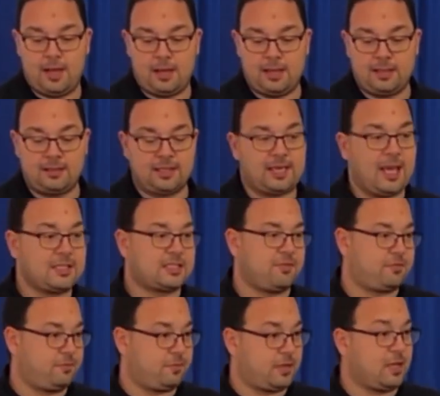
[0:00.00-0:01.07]
In the case
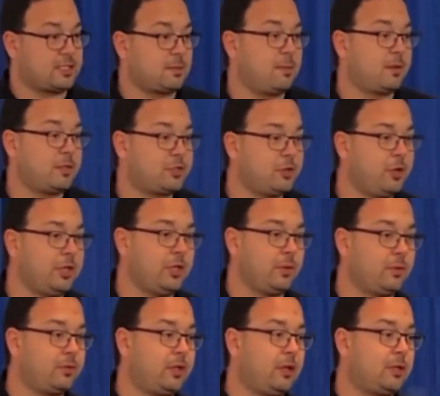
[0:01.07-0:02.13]
of the customer I'm going to show
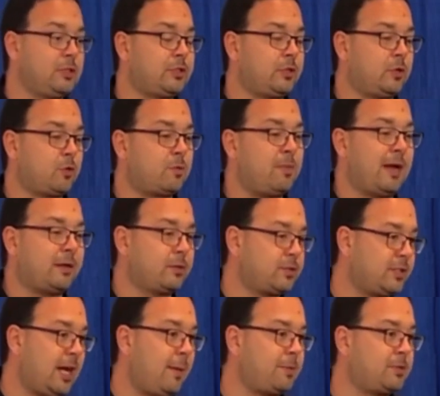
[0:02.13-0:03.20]
you, they're concerned with
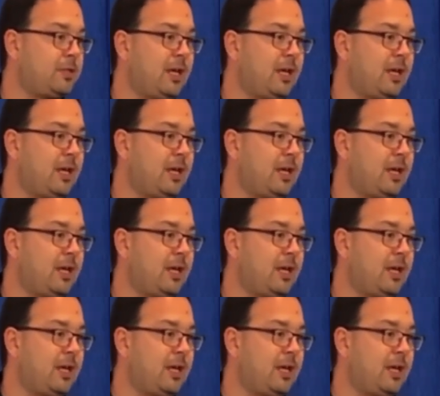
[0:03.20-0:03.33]
microstops.